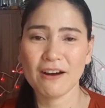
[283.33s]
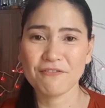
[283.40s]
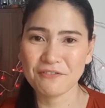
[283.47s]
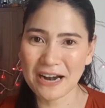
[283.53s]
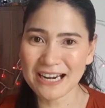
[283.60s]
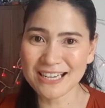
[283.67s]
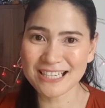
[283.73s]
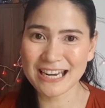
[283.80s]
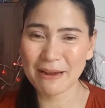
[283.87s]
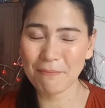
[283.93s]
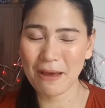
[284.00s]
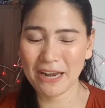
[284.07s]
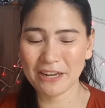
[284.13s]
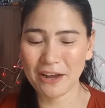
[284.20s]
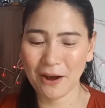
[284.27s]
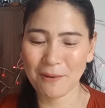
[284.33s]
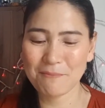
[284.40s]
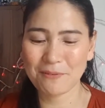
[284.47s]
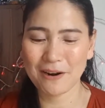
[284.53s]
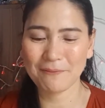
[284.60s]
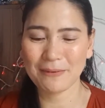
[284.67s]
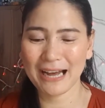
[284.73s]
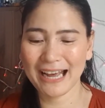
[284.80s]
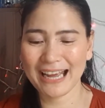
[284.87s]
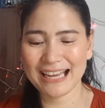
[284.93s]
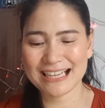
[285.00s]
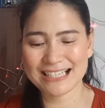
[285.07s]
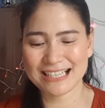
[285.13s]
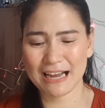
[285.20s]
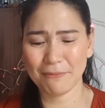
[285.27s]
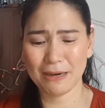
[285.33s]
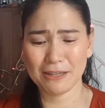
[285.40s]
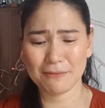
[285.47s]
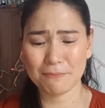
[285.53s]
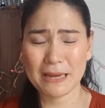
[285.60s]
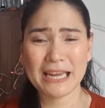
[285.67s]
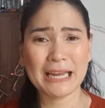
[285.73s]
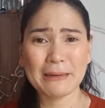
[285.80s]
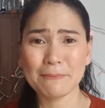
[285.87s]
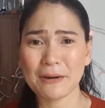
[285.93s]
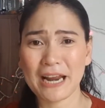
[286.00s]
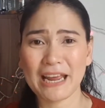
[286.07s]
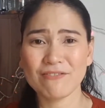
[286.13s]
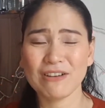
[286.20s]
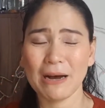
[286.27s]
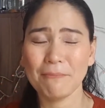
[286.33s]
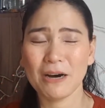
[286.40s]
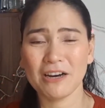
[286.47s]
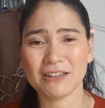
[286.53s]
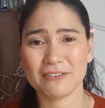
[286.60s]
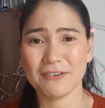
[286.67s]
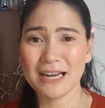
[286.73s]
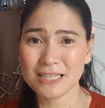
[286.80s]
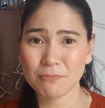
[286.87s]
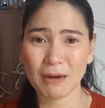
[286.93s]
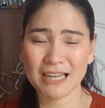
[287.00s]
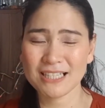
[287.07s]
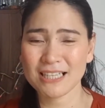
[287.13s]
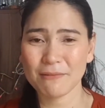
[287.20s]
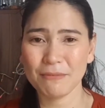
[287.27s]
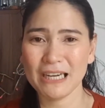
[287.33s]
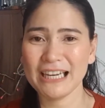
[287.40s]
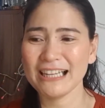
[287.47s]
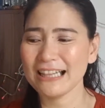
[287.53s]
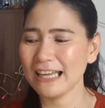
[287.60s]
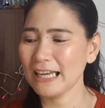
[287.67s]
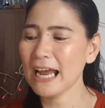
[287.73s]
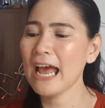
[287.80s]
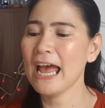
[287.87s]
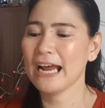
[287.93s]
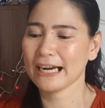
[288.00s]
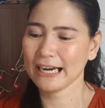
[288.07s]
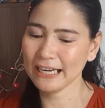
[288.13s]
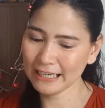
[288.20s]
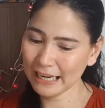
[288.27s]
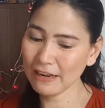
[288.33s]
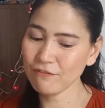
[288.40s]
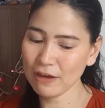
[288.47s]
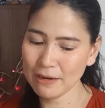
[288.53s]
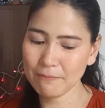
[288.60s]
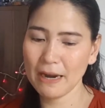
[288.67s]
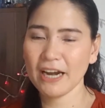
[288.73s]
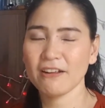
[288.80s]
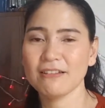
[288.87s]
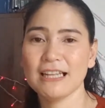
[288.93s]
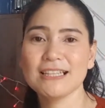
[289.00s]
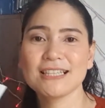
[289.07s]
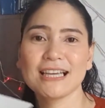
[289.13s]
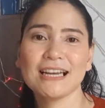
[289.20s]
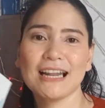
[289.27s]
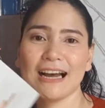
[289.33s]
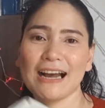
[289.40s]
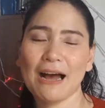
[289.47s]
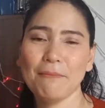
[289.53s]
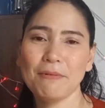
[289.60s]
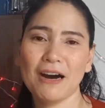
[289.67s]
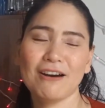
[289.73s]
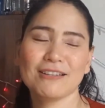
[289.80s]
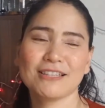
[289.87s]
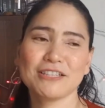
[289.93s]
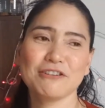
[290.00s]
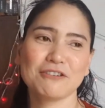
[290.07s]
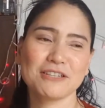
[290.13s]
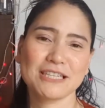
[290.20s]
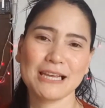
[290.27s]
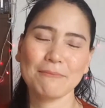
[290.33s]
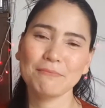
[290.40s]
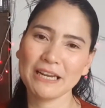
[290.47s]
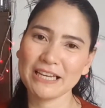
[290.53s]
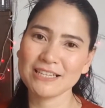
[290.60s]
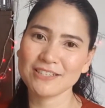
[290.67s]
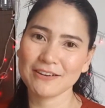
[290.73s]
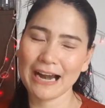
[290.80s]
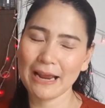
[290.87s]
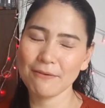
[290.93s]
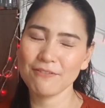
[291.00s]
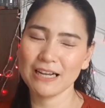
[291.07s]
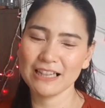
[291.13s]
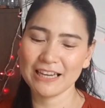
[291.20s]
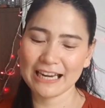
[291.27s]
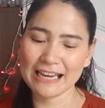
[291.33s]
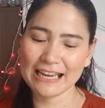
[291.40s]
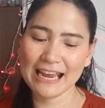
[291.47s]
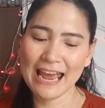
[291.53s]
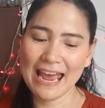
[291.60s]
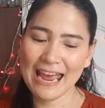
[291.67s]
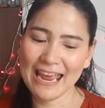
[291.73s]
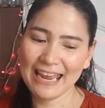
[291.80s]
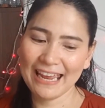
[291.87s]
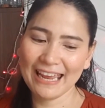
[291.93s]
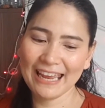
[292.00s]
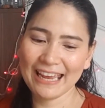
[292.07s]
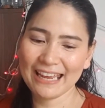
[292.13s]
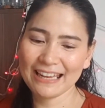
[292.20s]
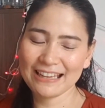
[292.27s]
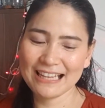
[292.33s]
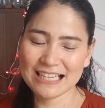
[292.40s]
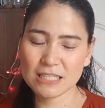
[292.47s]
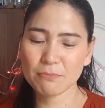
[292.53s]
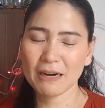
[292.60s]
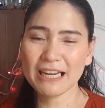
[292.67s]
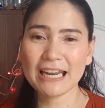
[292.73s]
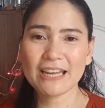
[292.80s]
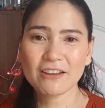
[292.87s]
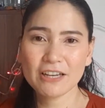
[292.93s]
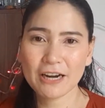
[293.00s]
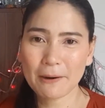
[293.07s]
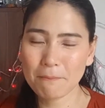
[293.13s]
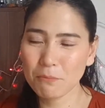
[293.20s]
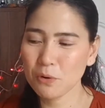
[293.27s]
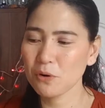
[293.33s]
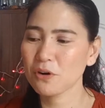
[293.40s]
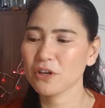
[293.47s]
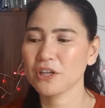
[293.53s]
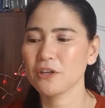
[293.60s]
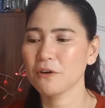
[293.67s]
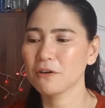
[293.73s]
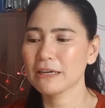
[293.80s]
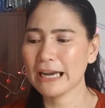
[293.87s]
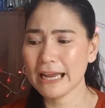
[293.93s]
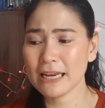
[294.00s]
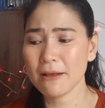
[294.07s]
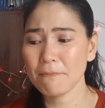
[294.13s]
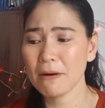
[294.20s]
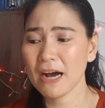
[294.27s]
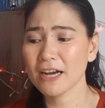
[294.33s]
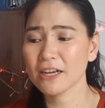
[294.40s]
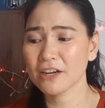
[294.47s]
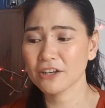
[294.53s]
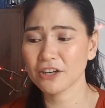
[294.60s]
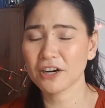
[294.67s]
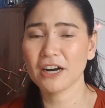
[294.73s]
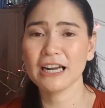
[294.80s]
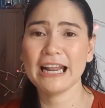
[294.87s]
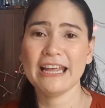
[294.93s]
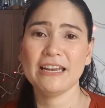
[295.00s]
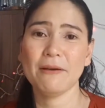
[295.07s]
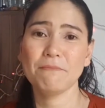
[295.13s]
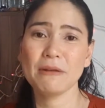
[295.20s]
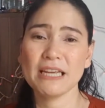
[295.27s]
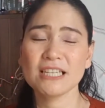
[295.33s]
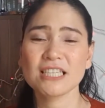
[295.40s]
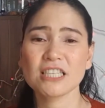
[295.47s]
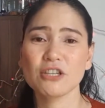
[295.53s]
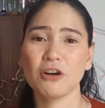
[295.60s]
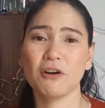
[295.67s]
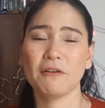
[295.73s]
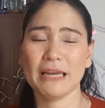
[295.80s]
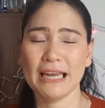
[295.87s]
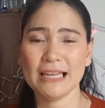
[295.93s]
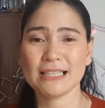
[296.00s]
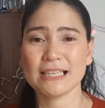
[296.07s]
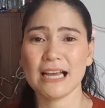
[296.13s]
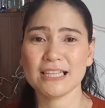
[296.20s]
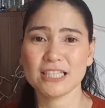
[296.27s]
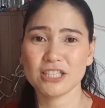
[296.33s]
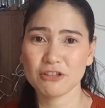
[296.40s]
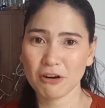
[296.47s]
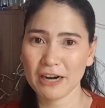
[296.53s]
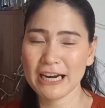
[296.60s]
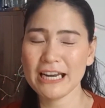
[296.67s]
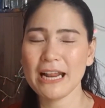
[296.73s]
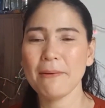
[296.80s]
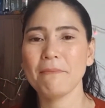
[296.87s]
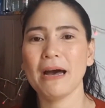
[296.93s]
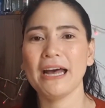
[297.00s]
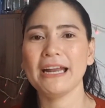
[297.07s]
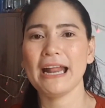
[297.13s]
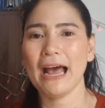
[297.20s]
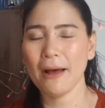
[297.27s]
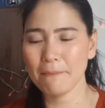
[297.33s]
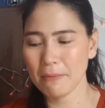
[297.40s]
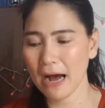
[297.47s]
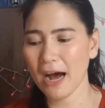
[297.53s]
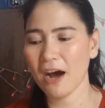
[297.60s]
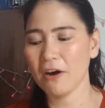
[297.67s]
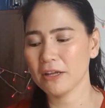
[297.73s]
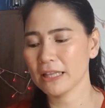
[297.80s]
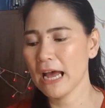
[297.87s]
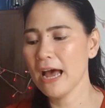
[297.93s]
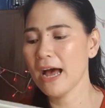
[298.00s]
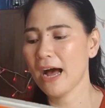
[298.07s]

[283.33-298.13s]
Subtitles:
friendship and compromise, about being brave, about responsibility, and even meron din silang about yung siblings rivalry. And this particular book, yung Ladybug Girl and the Big Snow, it's a story naman about